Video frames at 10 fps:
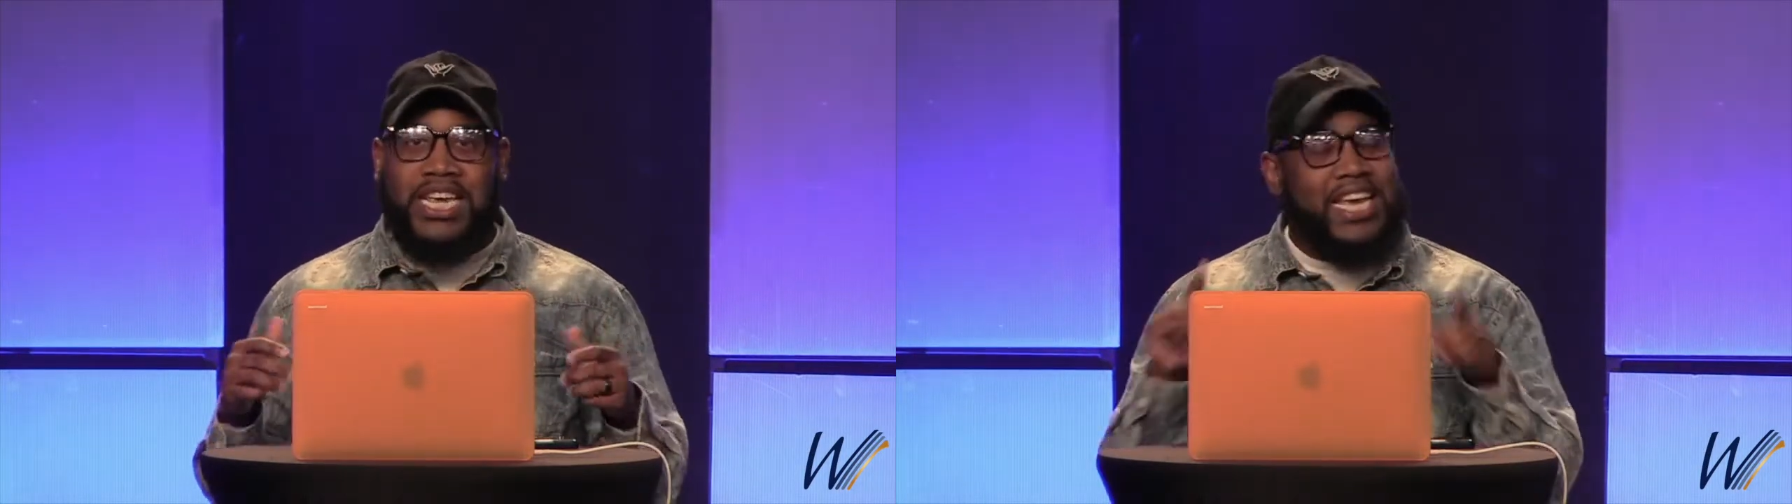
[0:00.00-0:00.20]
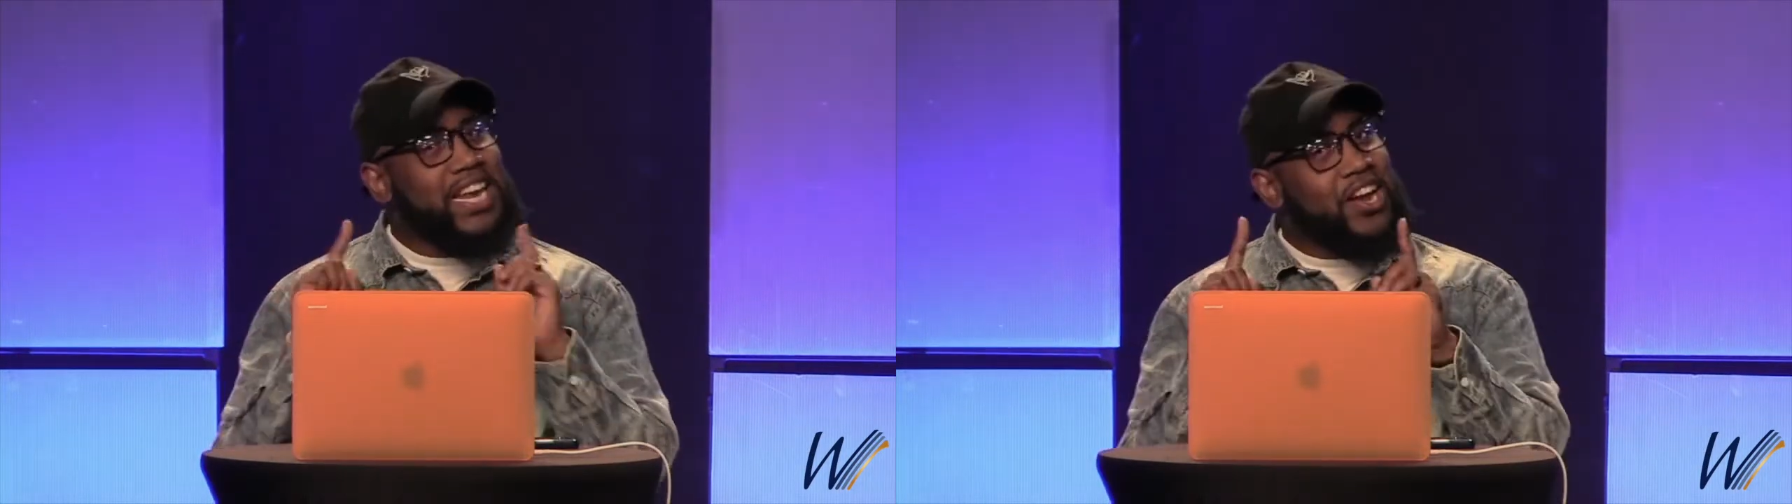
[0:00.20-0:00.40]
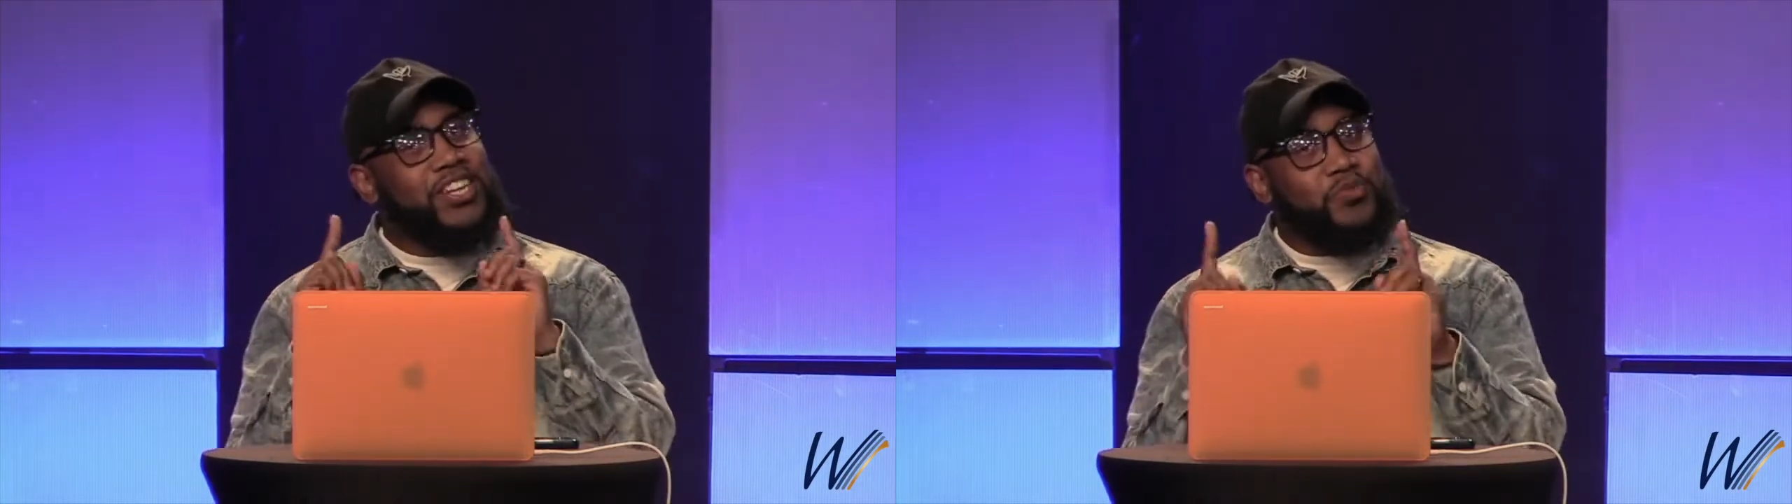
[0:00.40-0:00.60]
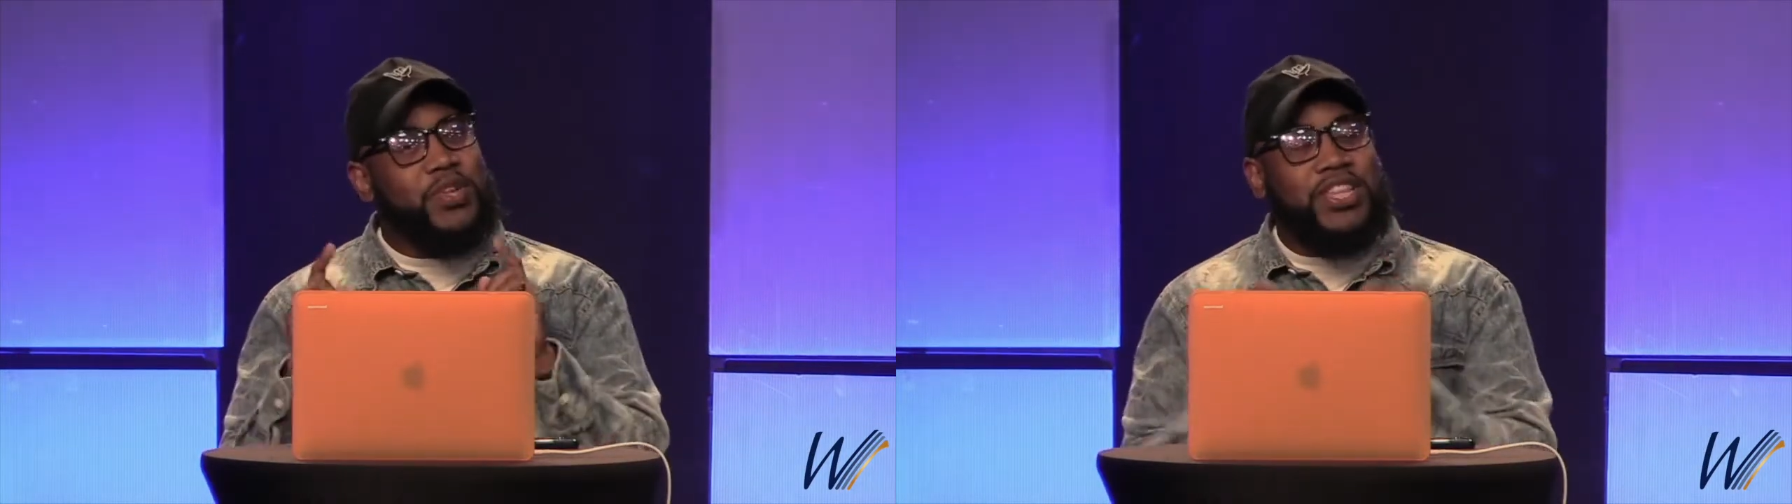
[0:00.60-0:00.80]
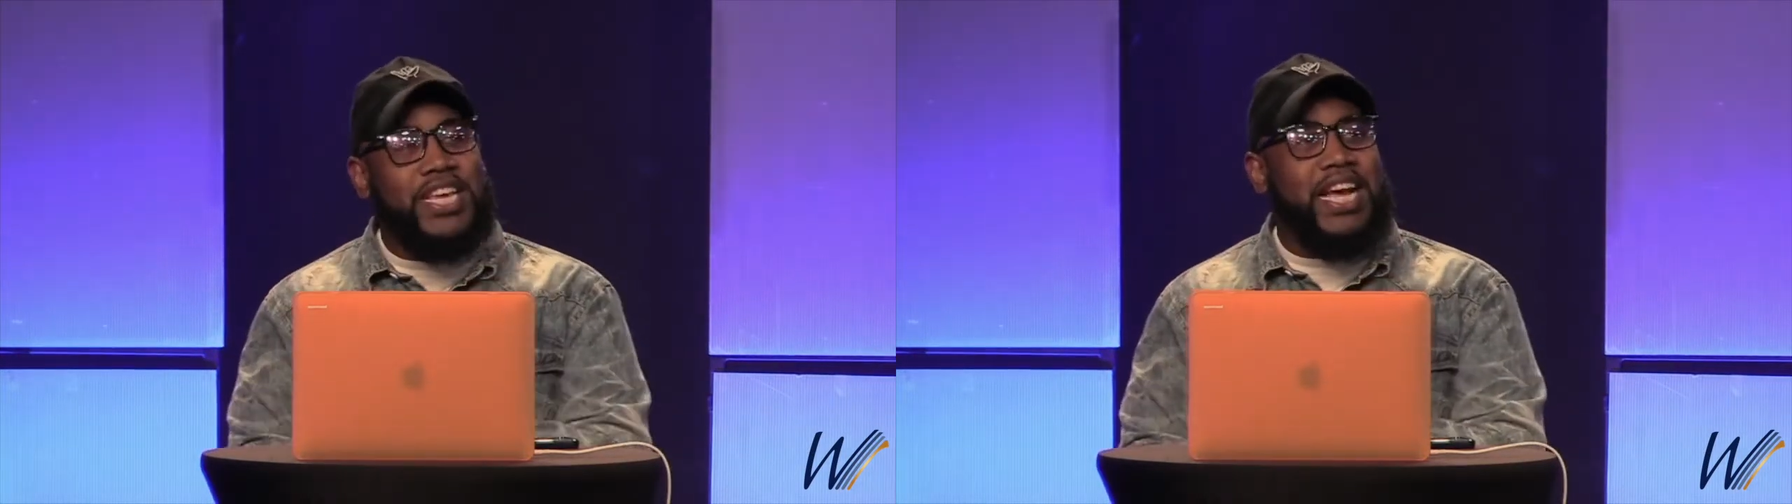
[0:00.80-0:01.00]
And now here's one
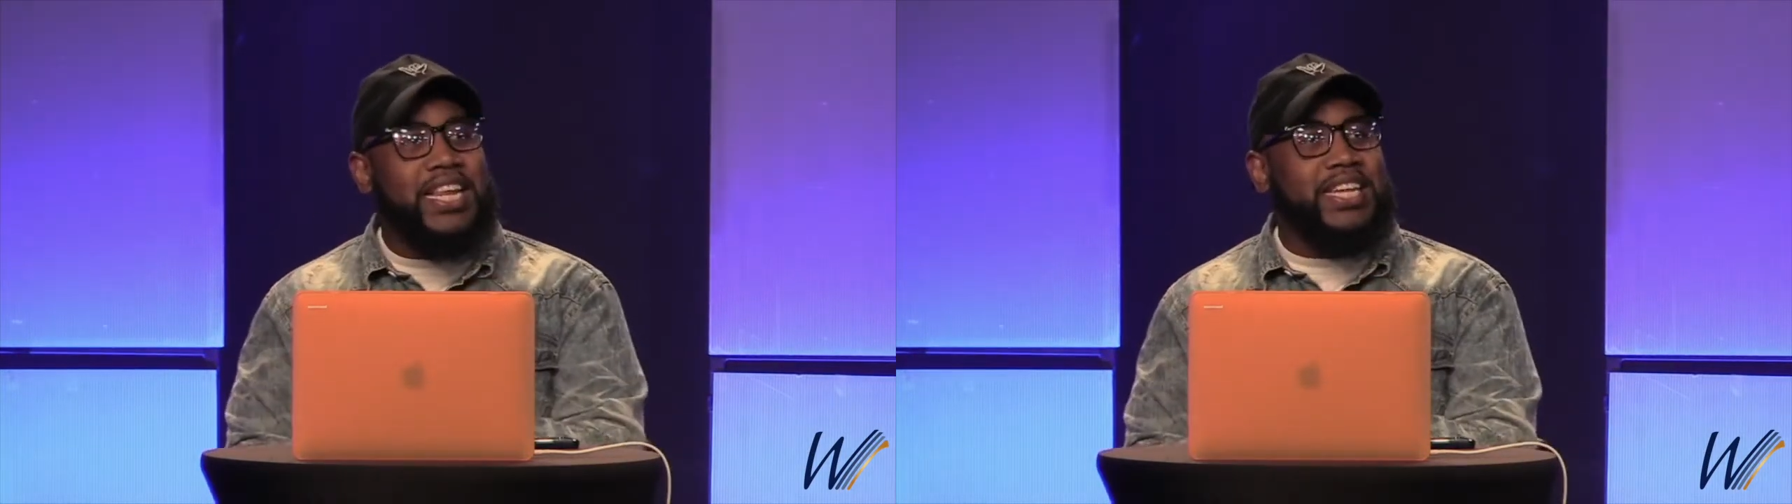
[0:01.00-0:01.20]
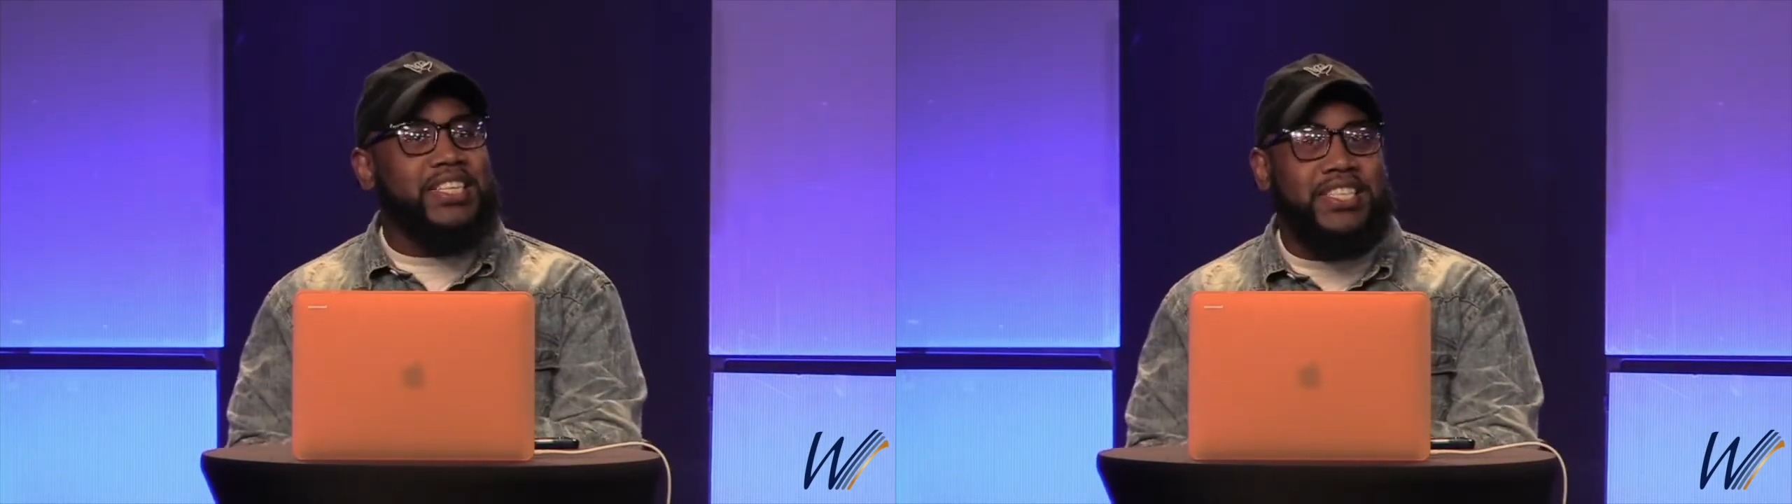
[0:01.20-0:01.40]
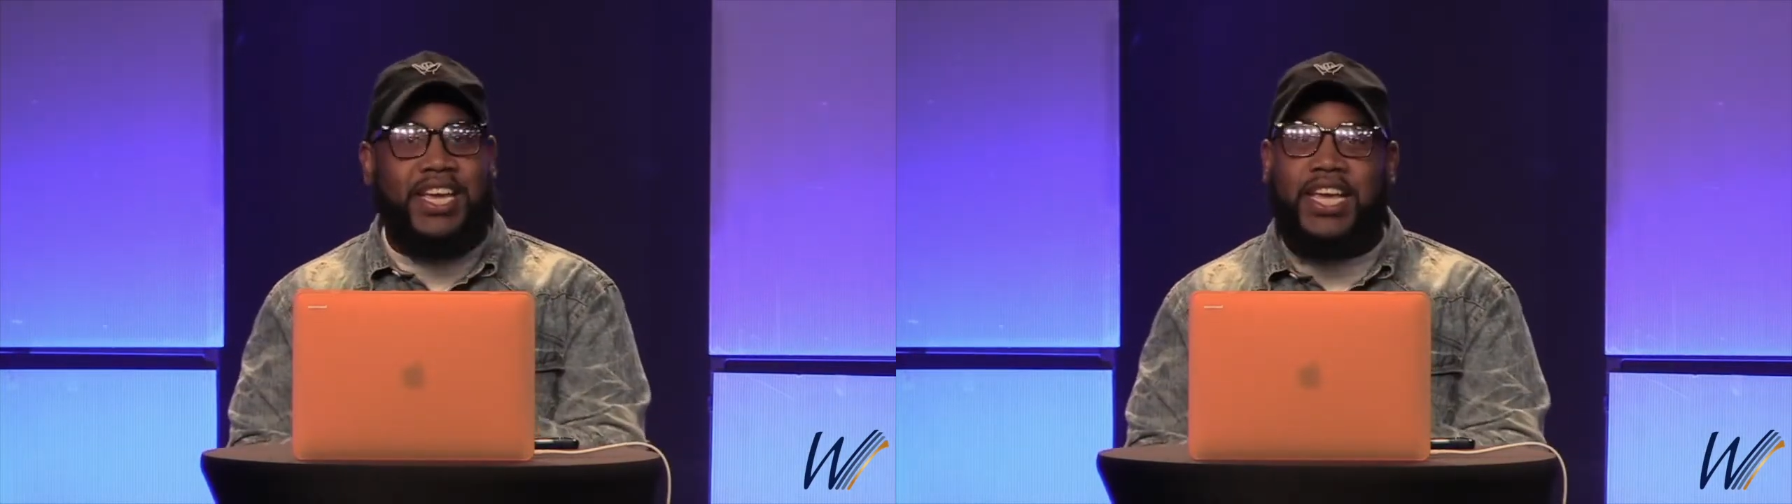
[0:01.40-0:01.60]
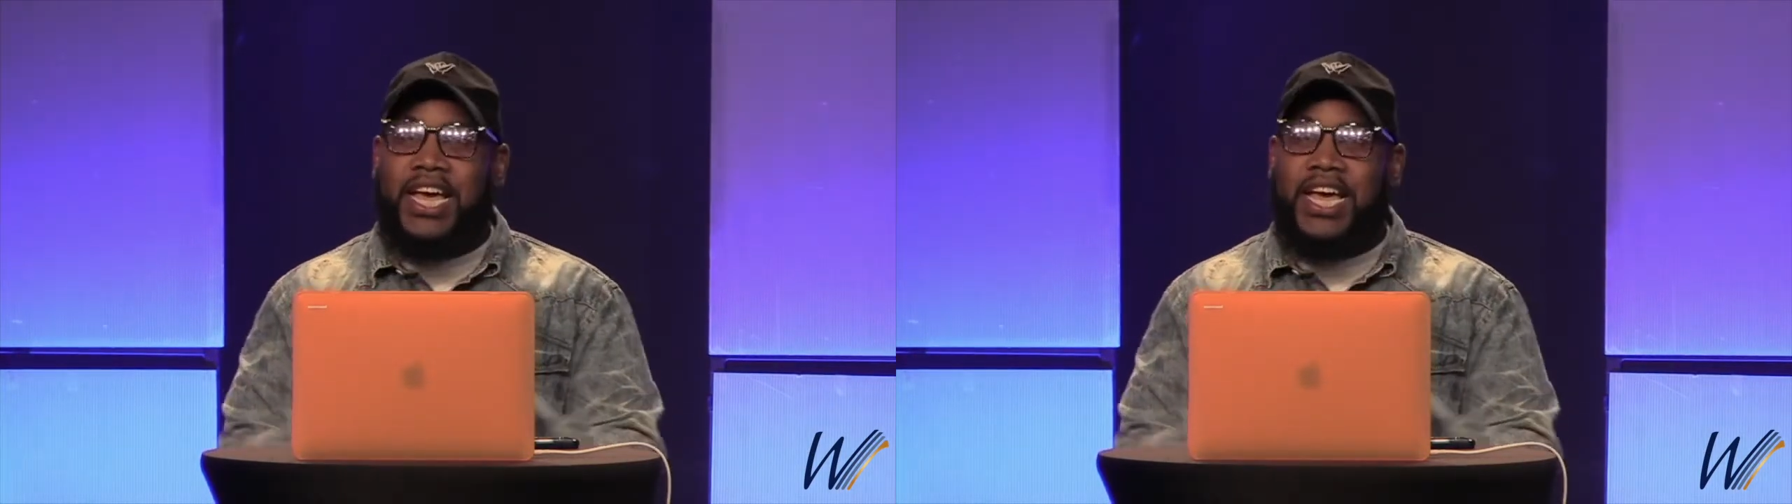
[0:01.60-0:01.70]
thing I like to say.